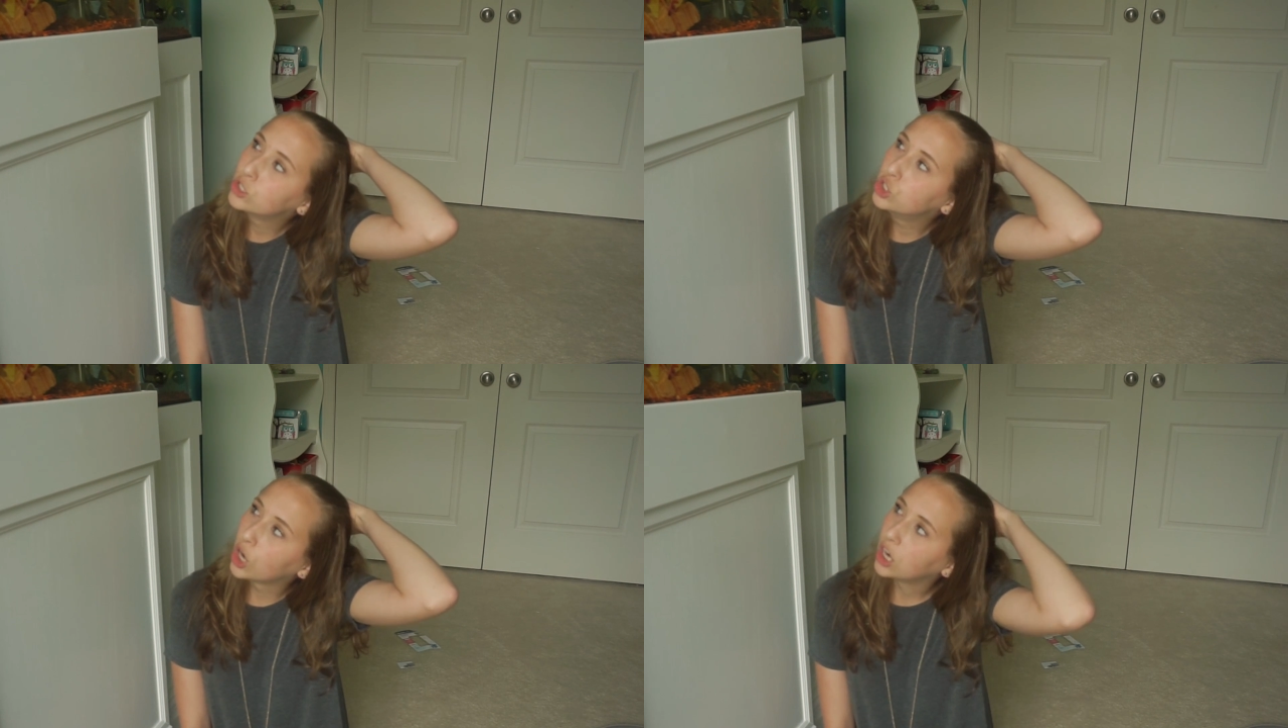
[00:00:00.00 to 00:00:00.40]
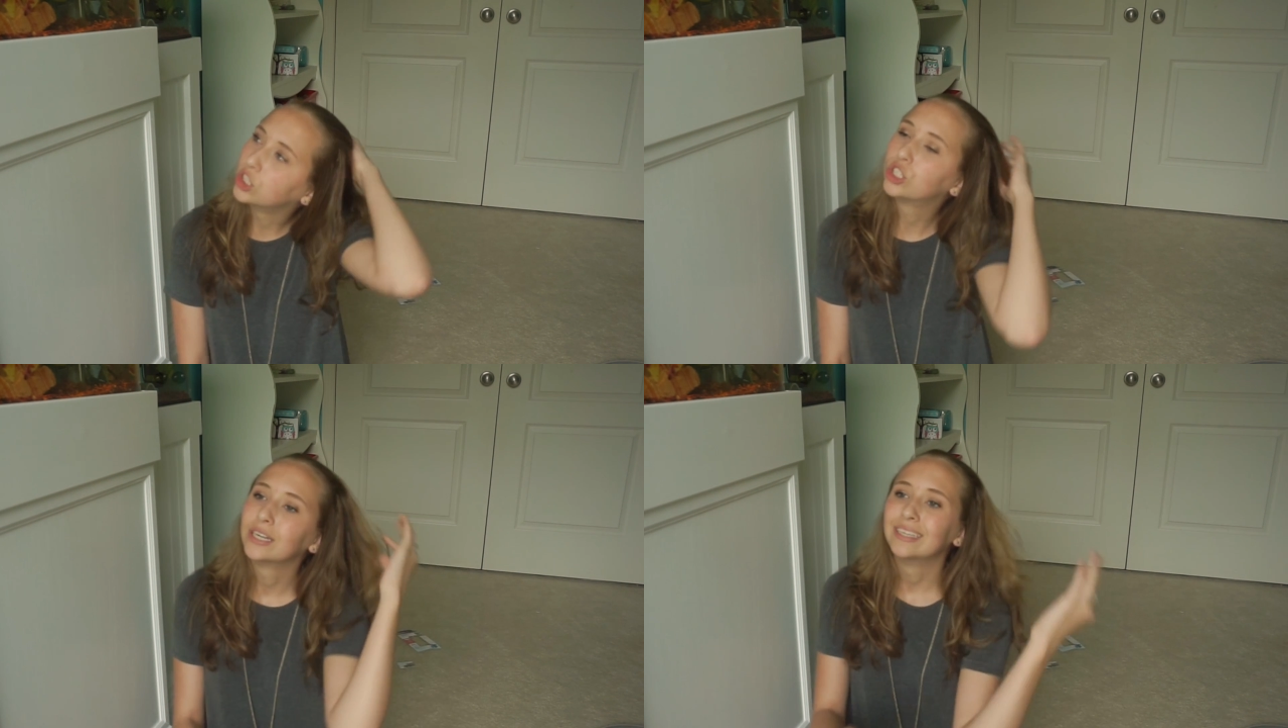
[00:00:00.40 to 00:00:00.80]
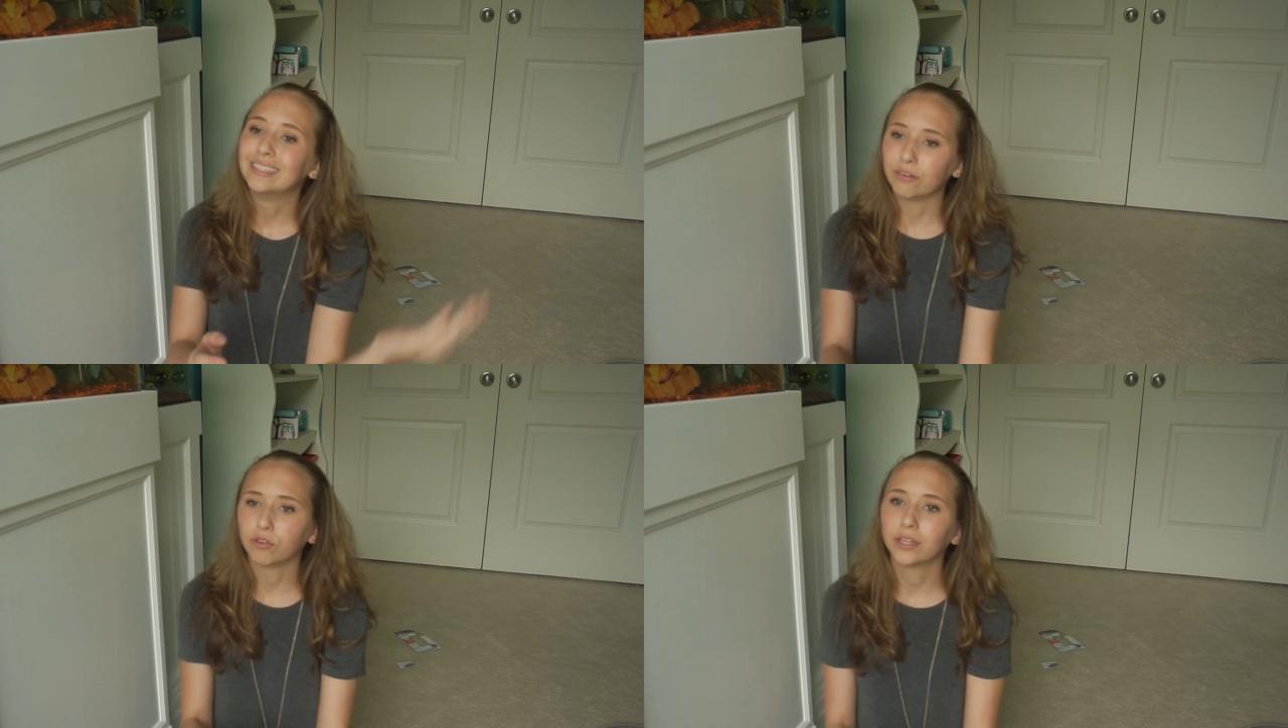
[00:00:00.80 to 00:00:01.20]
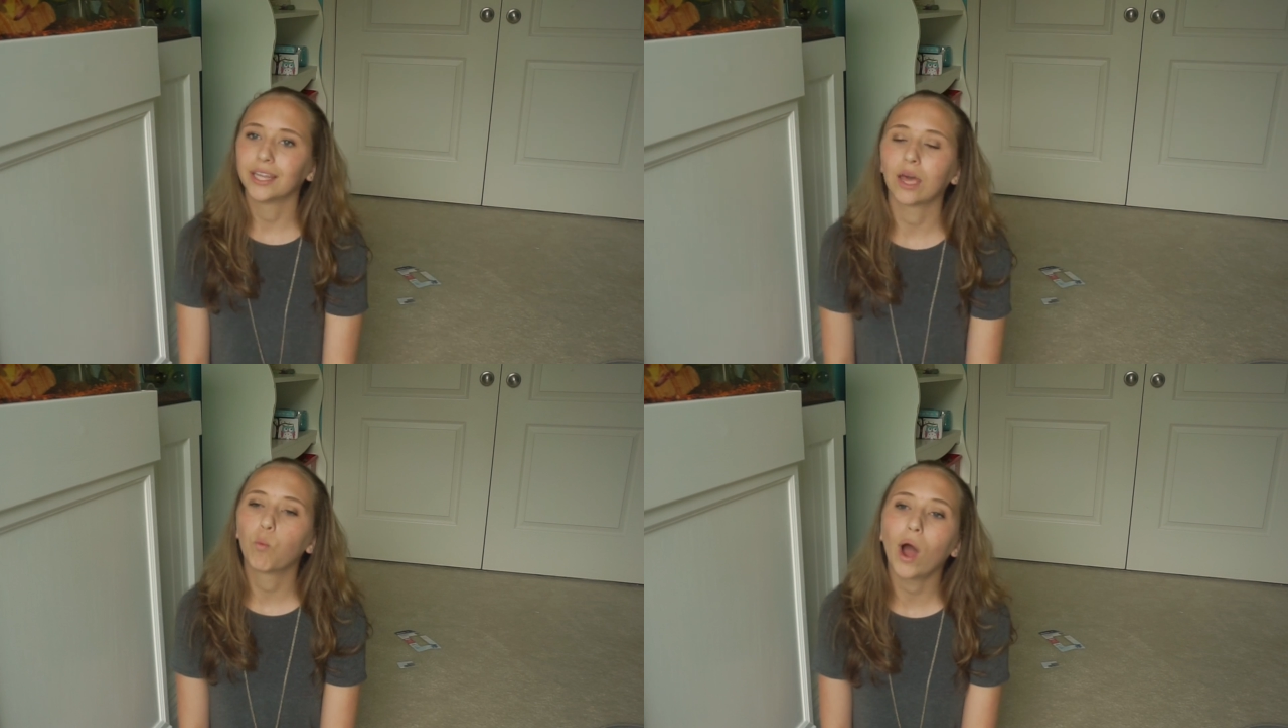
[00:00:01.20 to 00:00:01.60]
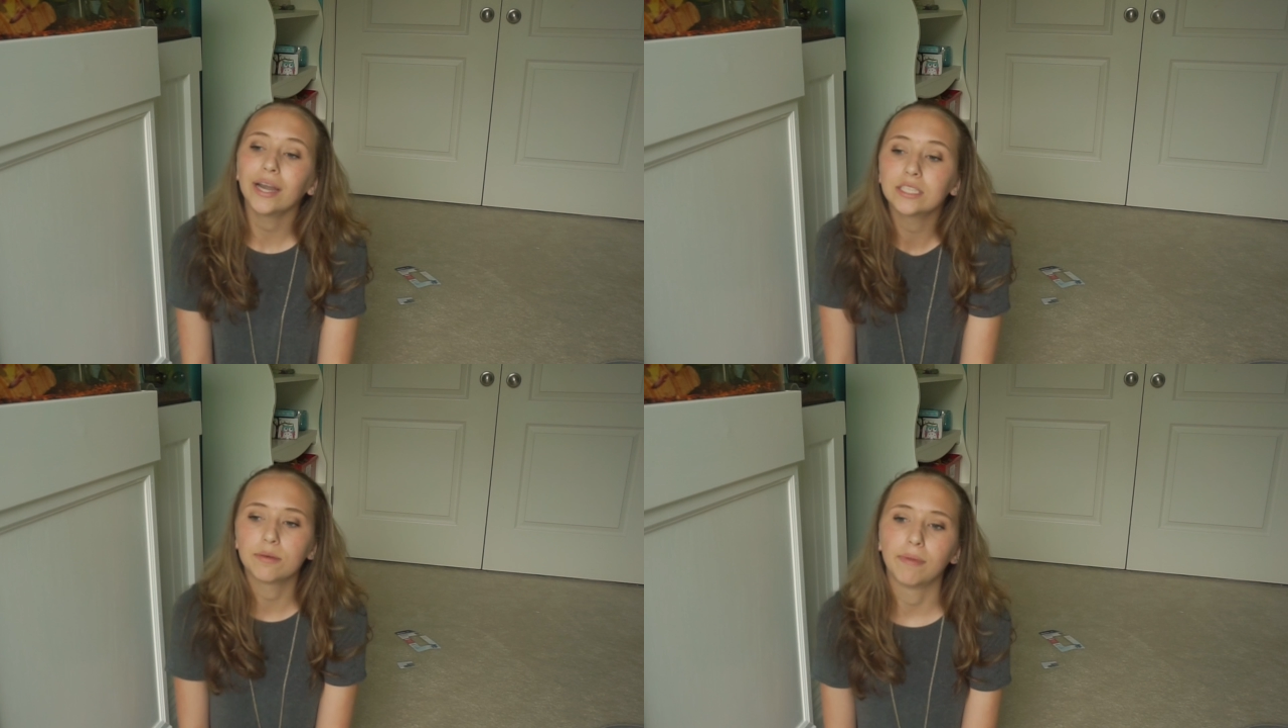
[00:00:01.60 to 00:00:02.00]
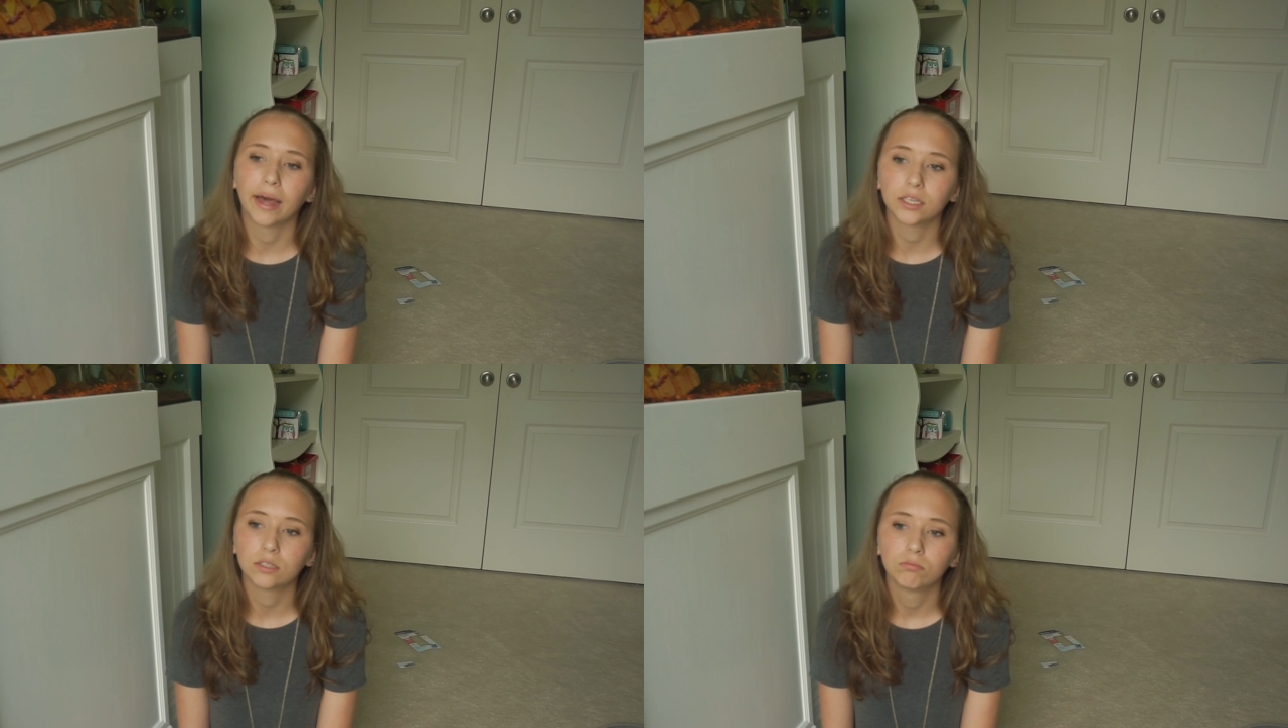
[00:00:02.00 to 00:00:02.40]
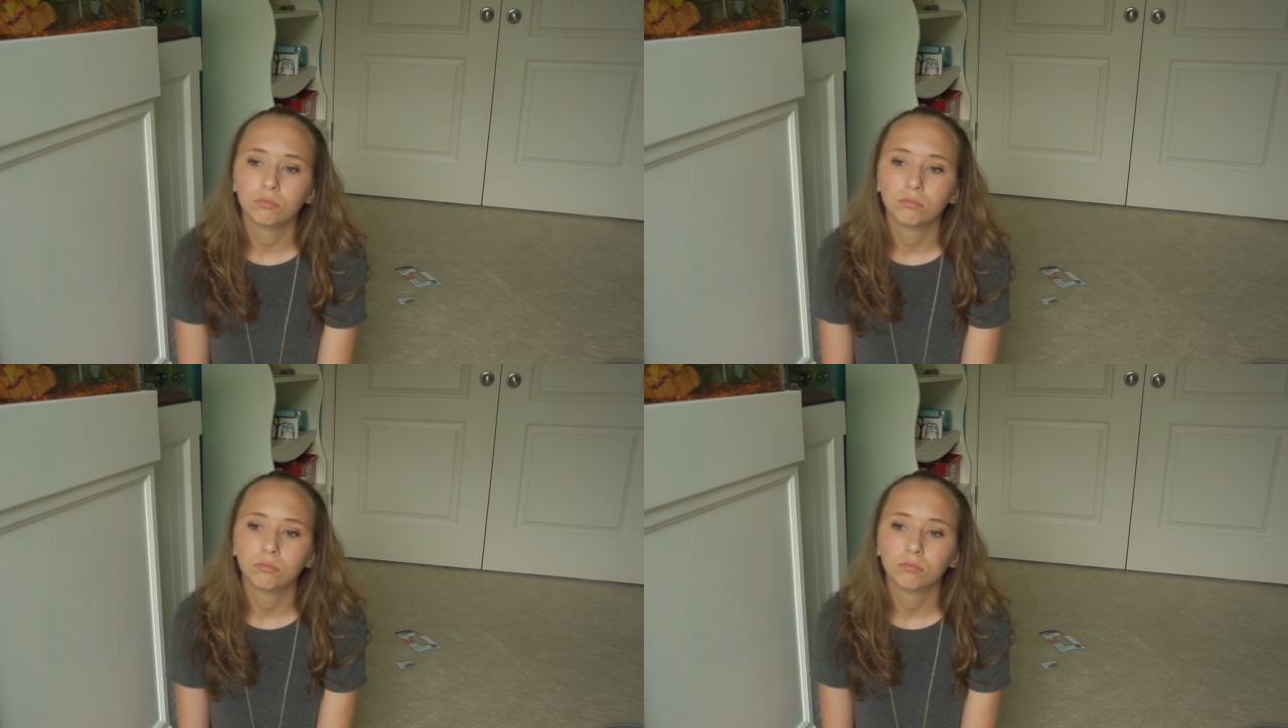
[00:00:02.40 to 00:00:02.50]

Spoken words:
judged differently? Like, why does it matter?